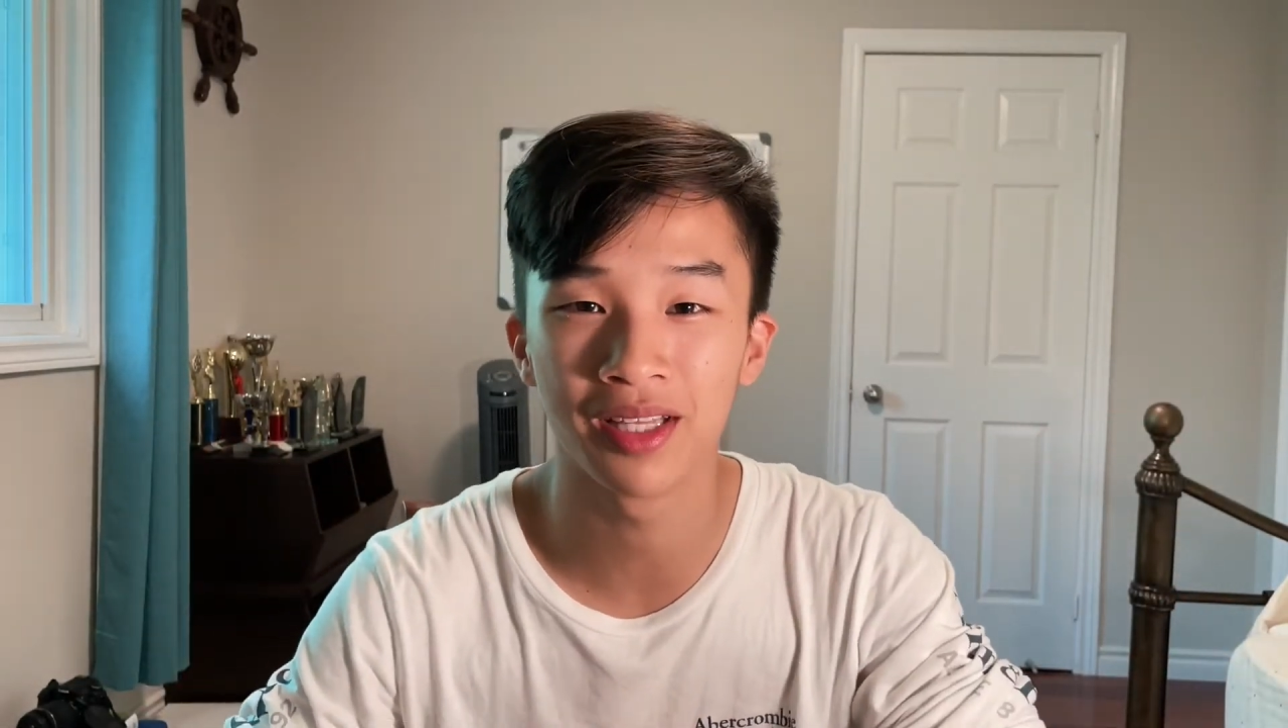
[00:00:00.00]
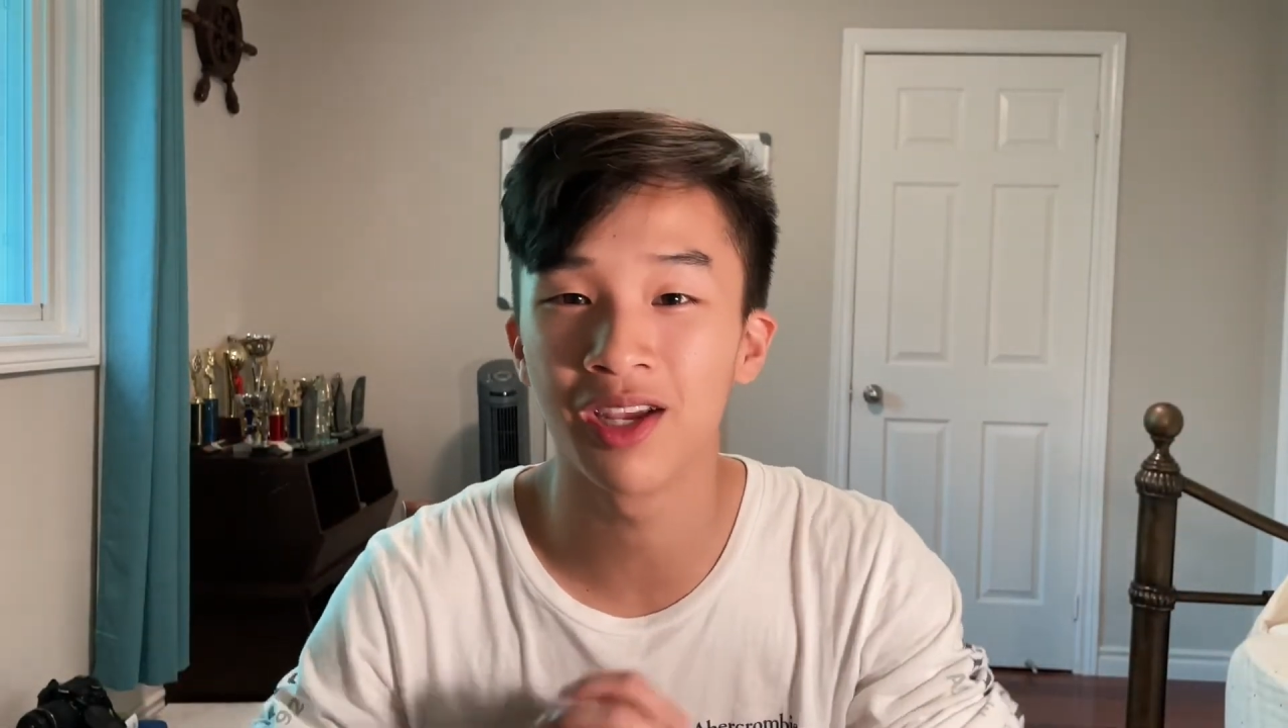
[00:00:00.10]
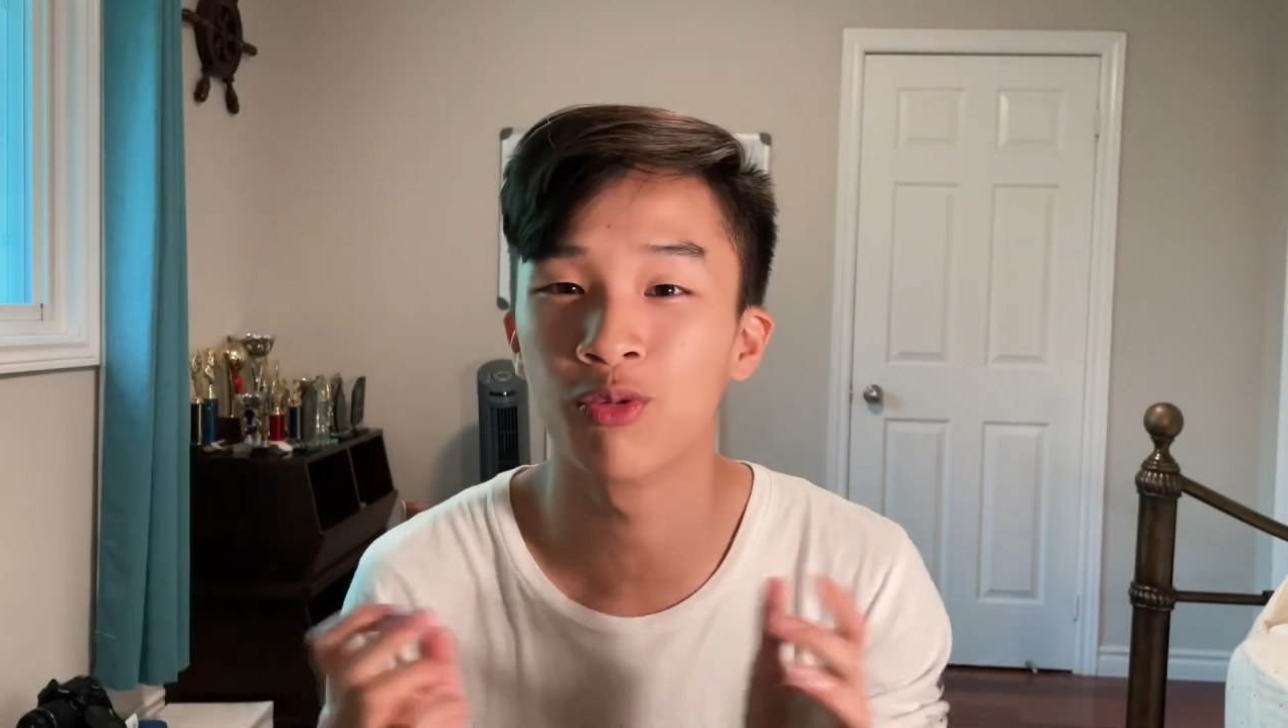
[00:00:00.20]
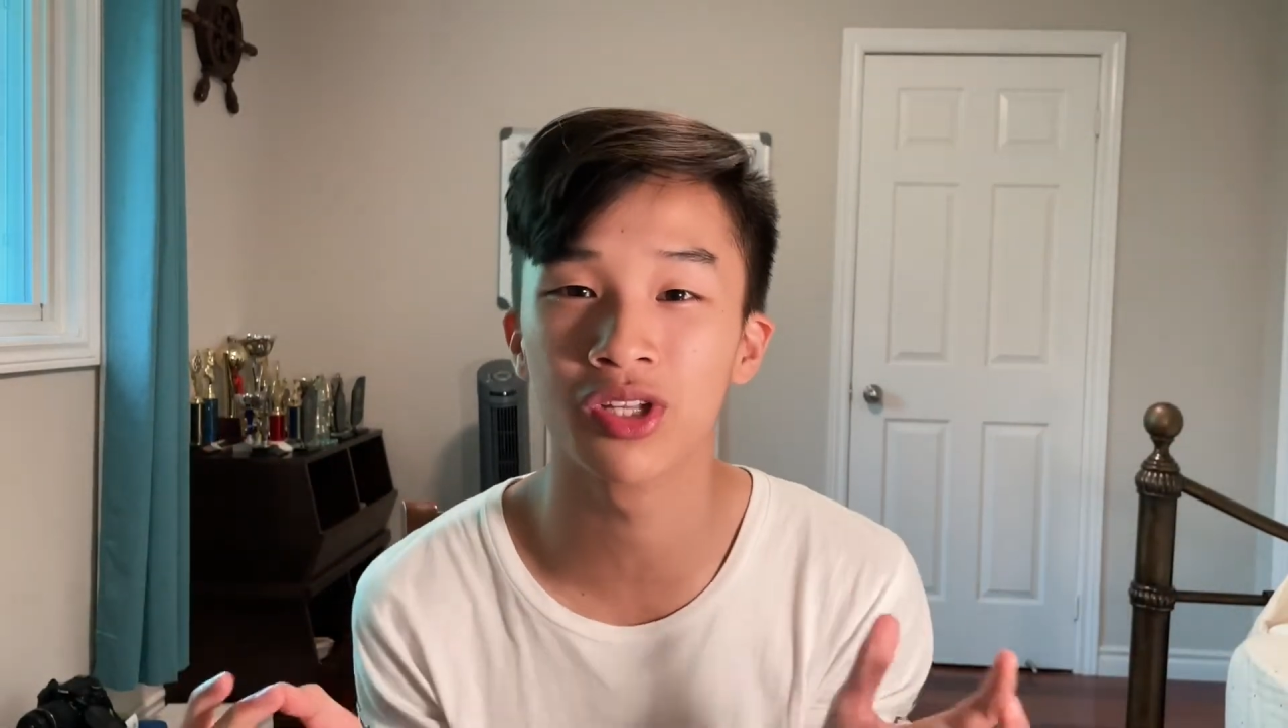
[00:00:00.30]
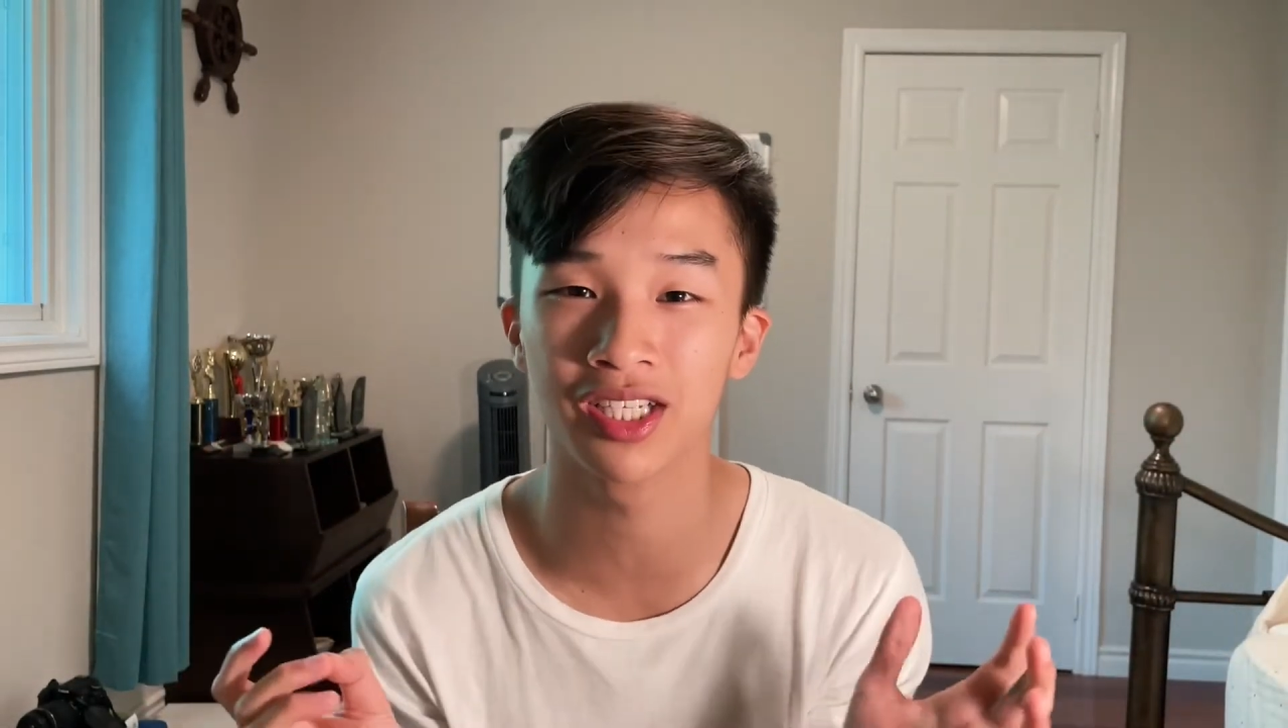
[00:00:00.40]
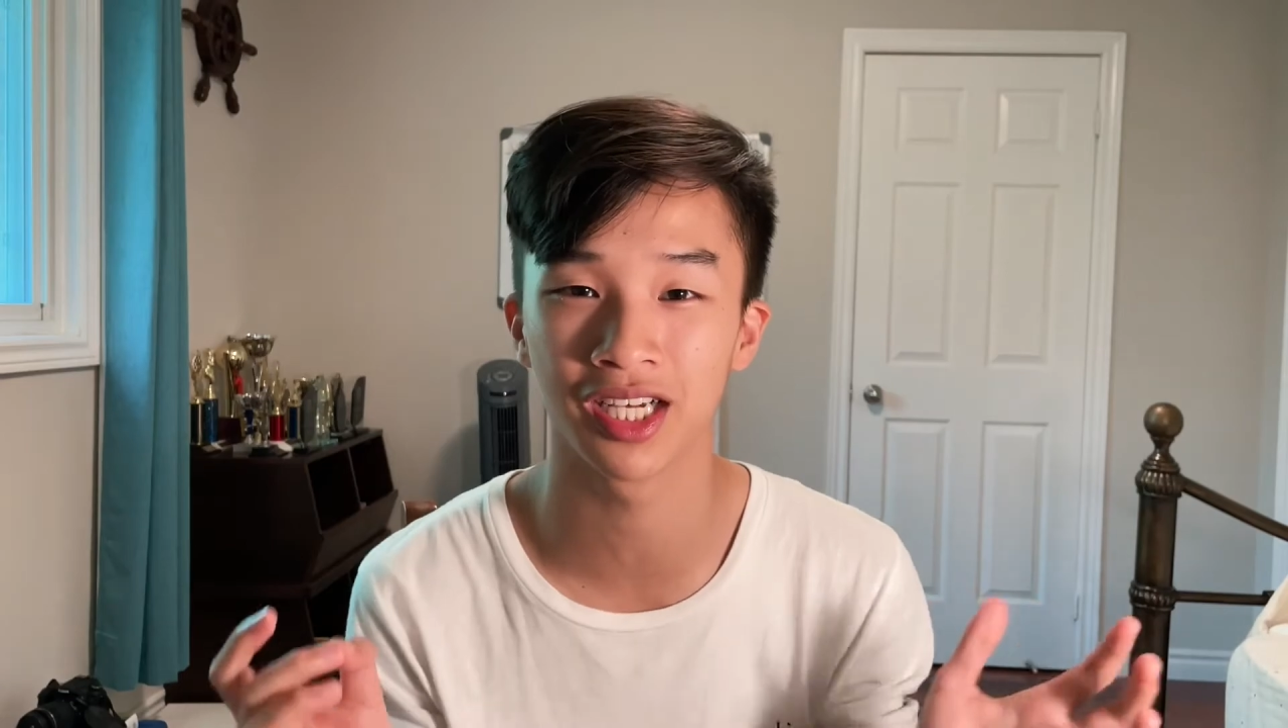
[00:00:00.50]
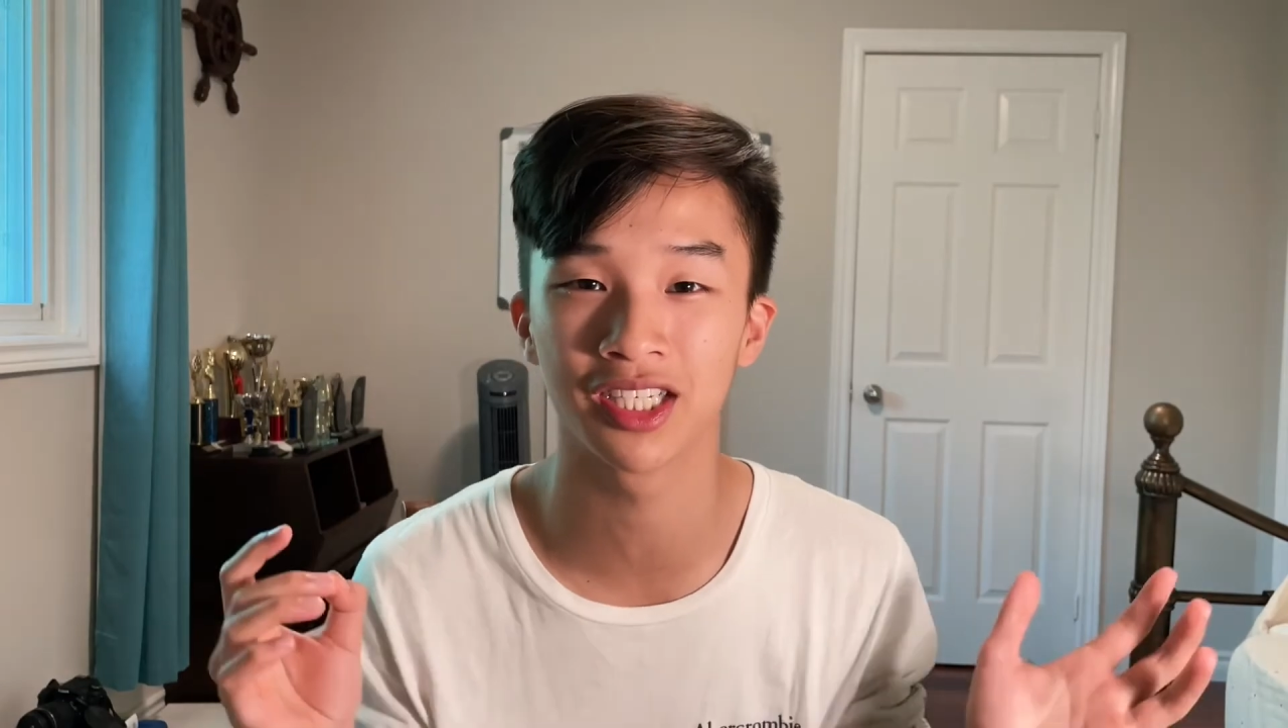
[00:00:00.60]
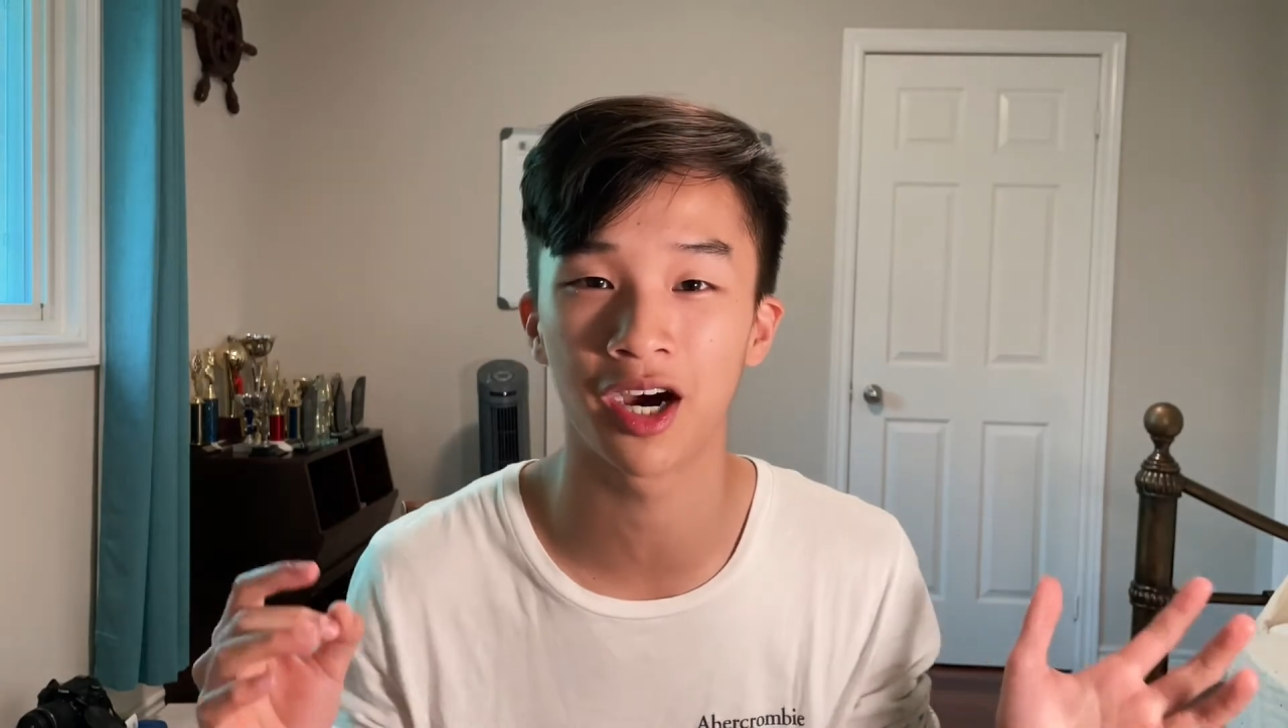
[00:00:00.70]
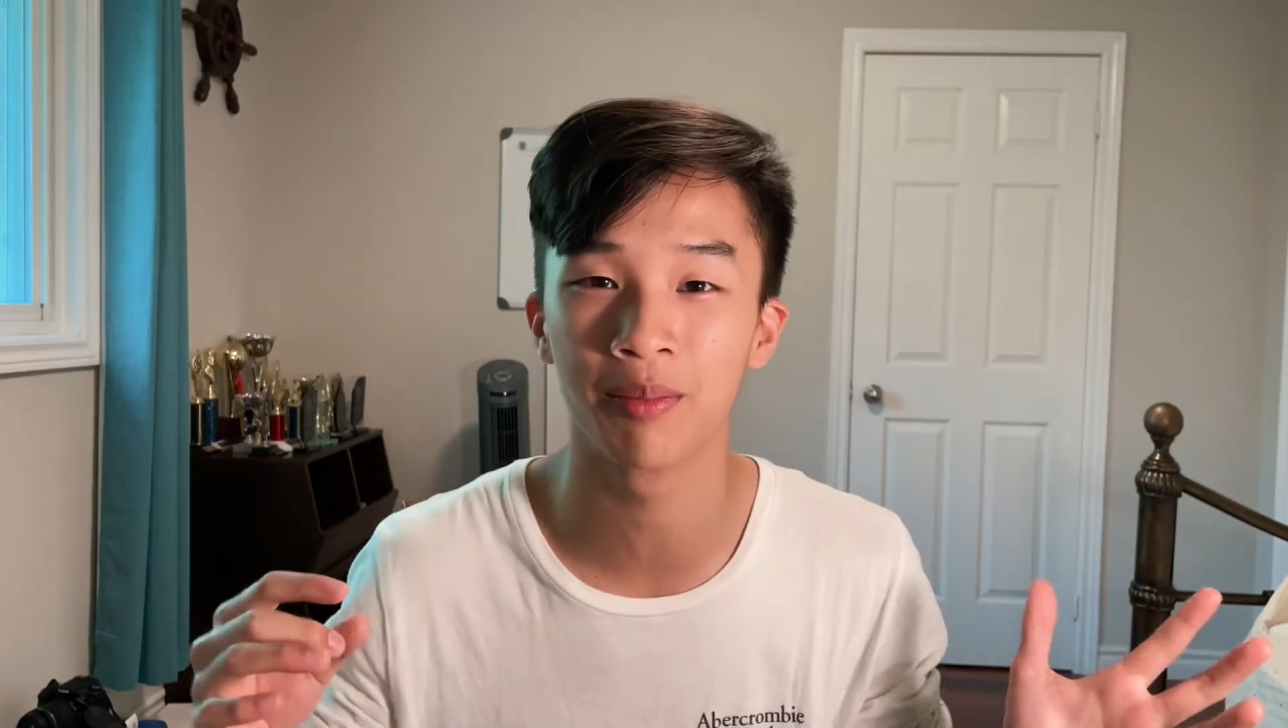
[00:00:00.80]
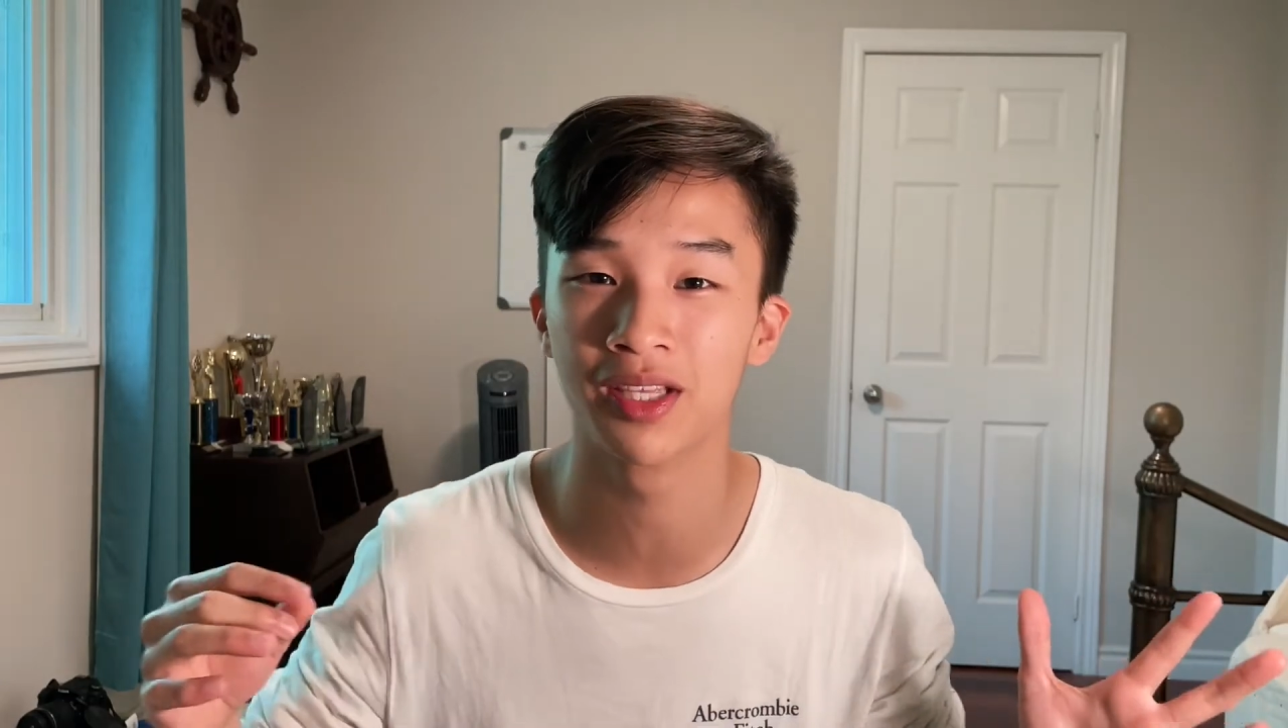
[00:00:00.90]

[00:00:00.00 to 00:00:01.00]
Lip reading: It really does help